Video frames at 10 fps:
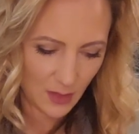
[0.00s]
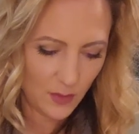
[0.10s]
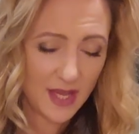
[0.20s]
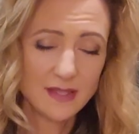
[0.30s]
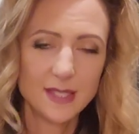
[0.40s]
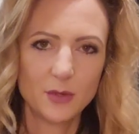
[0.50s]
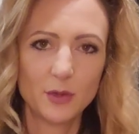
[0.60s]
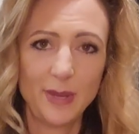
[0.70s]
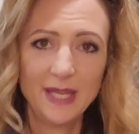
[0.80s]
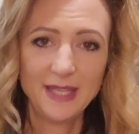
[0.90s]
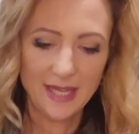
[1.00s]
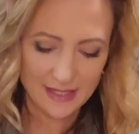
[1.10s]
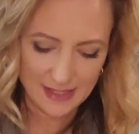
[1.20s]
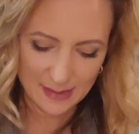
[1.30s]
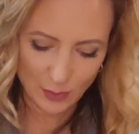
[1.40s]
We had sourdough
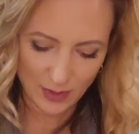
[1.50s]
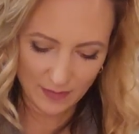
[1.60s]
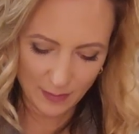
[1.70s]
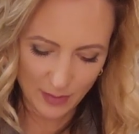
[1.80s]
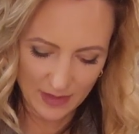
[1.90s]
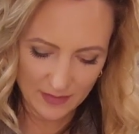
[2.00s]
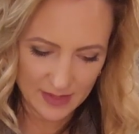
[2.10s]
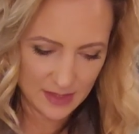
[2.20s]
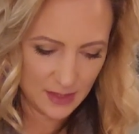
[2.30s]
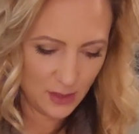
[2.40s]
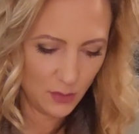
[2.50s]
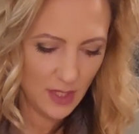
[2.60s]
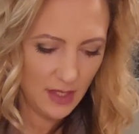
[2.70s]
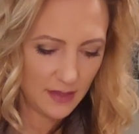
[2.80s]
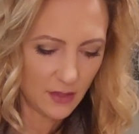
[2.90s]
pancakes this morning for breakfast too.
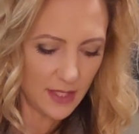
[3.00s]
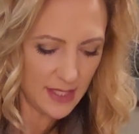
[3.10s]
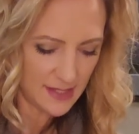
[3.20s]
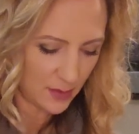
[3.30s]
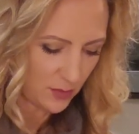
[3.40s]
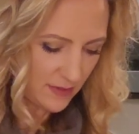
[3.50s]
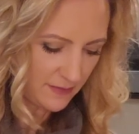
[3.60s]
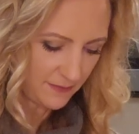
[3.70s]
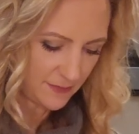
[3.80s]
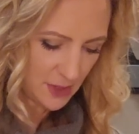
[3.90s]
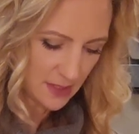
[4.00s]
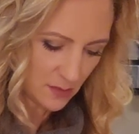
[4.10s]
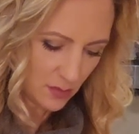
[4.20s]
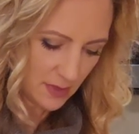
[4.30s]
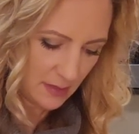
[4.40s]
They're easy. We've
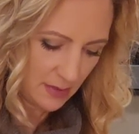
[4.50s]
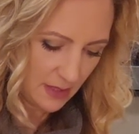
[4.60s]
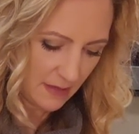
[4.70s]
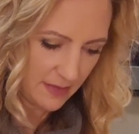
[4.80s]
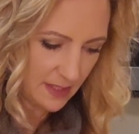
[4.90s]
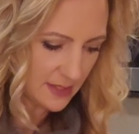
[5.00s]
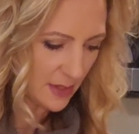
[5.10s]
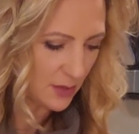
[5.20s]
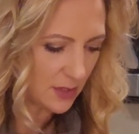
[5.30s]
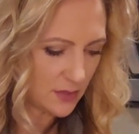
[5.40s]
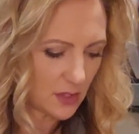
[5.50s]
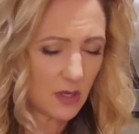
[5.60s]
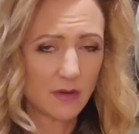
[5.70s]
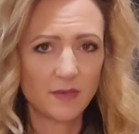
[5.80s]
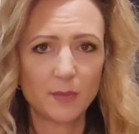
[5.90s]
just really been loving sourdough
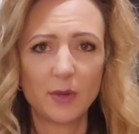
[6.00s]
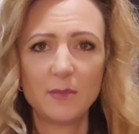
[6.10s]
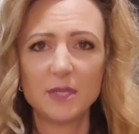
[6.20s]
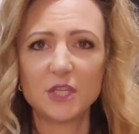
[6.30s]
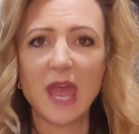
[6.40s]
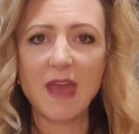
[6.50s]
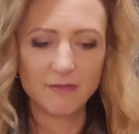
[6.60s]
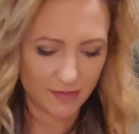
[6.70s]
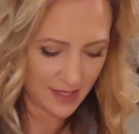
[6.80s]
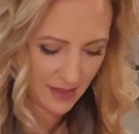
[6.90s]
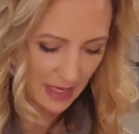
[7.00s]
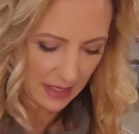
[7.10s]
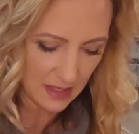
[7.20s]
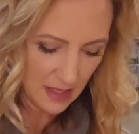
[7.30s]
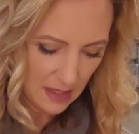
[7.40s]
starter for pretty much
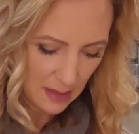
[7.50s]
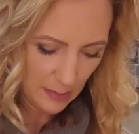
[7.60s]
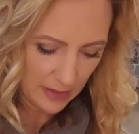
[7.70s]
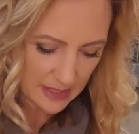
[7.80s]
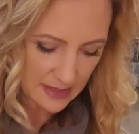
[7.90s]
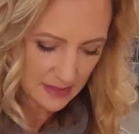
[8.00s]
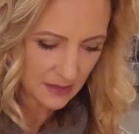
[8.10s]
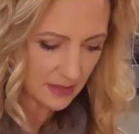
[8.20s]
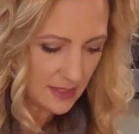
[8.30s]
everything because it's a little